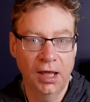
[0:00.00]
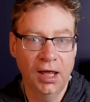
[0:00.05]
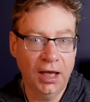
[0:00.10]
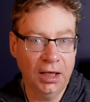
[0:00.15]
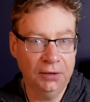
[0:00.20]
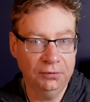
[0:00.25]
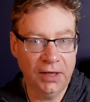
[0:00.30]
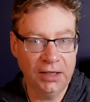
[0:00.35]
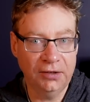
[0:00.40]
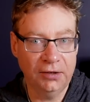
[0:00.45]

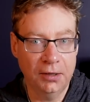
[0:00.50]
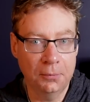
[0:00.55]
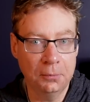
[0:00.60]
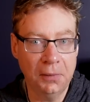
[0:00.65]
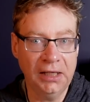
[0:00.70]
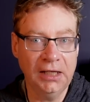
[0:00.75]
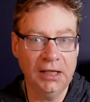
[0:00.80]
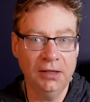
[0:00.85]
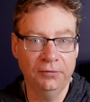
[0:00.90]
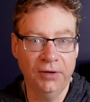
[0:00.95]
In fact,
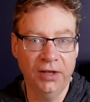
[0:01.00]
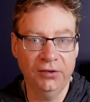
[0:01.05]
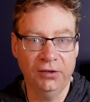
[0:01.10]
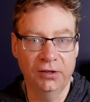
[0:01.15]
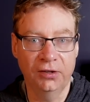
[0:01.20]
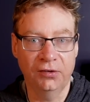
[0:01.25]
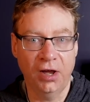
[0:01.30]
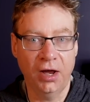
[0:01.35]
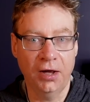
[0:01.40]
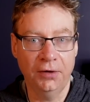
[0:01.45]
many
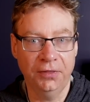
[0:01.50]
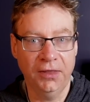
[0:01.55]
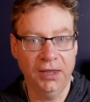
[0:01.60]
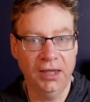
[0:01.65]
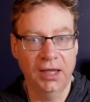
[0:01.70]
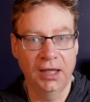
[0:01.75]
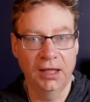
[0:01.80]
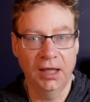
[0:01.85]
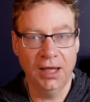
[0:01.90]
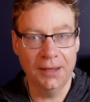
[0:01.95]
investors are
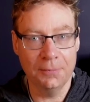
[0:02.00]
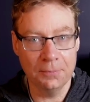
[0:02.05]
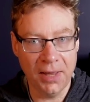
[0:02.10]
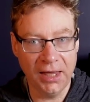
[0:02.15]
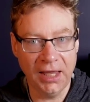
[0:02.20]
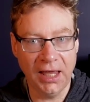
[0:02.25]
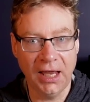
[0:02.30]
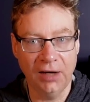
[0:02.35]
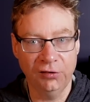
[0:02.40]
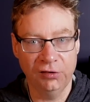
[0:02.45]
thinking it
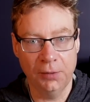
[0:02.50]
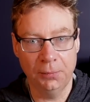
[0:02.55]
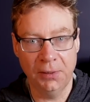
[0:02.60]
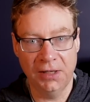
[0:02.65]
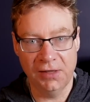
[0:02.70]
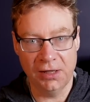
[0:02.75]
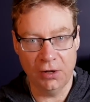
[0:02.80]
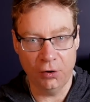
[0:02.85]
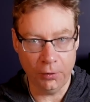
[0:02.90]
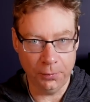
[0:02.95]
may actually be
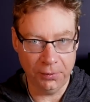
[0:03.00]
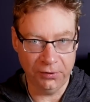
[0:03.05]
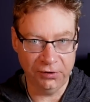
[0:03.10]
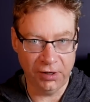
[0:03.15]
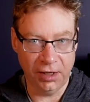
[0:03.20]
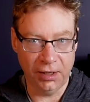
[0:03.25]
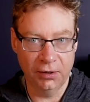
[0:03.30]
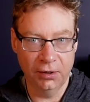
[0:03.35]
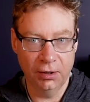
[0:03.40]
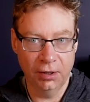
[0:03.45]
the
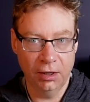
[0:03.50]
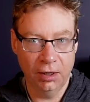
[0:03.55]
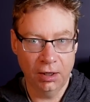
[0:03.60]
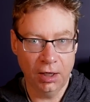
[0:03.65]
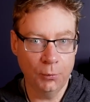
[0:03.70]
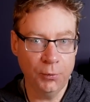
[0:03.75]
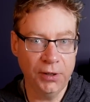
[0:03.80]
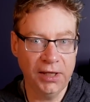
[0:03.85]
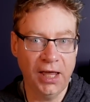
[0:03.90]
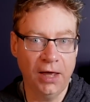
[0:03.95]
opposite,
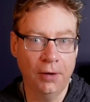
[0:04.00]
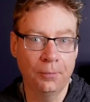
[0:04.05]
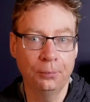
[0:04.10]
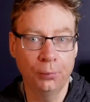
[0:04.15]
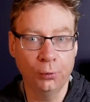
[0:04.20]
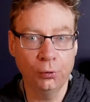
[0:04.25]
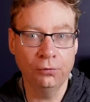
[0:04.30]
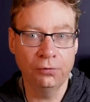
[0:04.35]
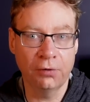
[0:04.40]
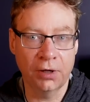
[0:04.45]
and we get a
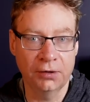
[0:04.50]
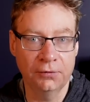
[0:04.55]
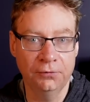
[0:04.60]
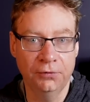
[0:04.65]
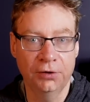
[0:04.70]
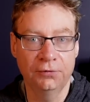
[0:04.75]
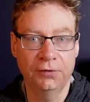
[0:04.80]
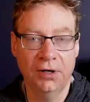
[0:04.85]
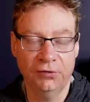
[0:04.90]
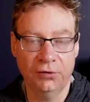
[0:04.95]
bull run
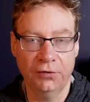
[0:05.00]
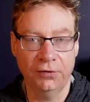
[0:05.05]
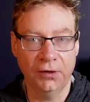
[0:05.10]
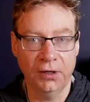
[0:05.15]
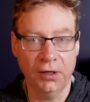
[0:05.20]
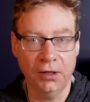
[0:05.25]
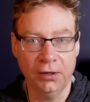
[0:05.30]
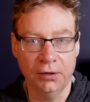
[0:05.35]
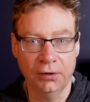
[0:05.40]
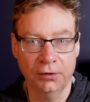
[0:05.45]
for the rest of the
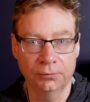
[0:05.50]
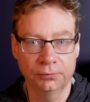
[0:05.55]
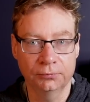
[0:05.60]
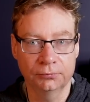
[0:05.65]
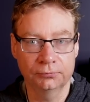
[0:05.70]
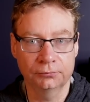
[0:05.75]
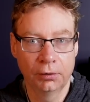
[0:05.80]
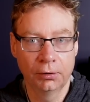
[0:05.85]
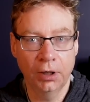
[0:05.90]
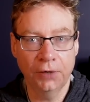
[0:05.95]
year.
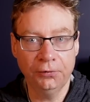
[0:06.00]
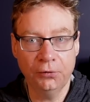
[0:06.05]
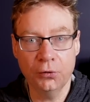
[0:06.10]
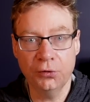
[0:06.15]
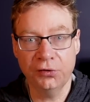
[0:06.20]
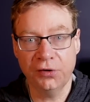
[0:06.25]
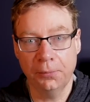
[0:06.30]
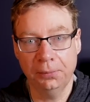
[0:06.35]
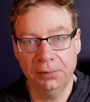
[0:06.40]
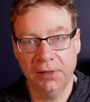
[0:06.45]
Of
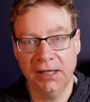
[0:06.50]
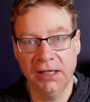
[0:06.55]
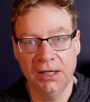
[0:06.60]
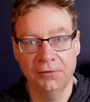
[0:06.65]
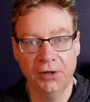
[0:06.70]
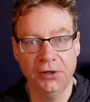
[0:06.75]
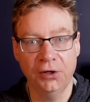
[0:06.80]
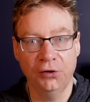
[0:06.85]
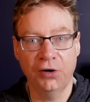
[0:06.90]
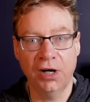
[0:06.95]
course, plenty of
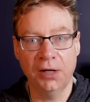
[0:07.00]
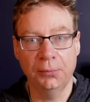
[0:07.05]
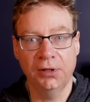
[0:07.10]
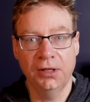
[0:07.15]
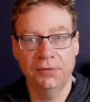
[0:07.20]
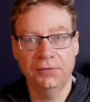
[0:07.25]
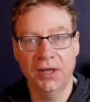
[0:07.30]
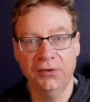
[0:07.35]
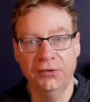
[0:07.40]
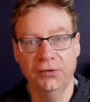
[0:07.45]
other credible
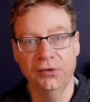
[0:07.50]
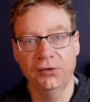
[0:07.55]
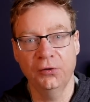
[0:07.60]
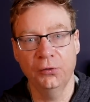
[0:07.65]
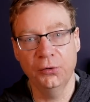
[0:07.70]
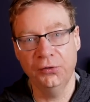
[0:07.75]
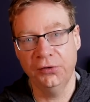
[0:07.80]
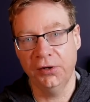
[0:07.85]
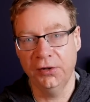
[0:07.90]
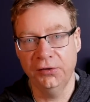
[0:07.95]
investors
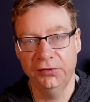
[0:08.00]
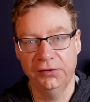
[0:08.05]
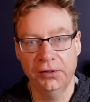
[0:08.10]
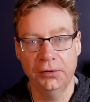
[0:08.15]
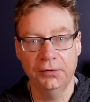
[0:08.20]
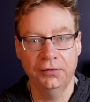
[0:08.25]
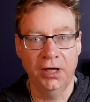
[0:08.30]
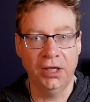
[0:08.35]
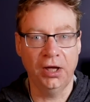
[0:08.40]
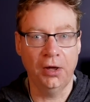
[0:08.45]
also
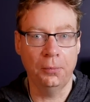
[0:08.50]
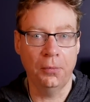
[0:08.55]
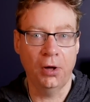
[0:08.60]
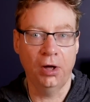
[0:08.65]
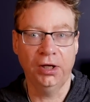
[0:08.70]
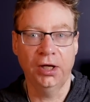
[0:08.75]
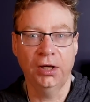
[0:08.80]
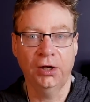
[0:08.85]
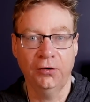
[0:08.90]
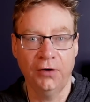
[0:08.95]
still think a
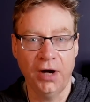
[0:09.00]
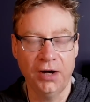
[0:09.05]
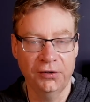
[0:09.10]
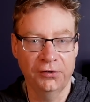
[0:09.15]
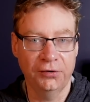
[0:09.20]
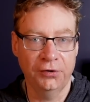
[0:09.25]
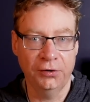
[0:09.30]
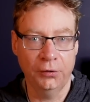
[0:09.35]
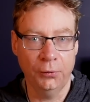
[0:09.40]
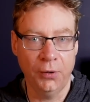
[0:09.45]
market crash
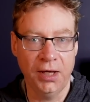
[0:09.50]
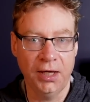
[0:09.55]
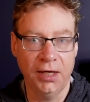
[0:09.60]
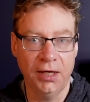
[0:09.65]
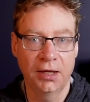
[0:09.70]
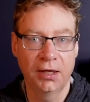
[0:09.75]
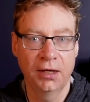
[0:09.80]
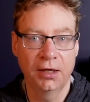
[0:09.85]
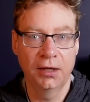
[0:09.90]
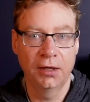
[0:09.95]
is on the
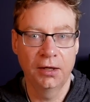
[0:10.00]
way.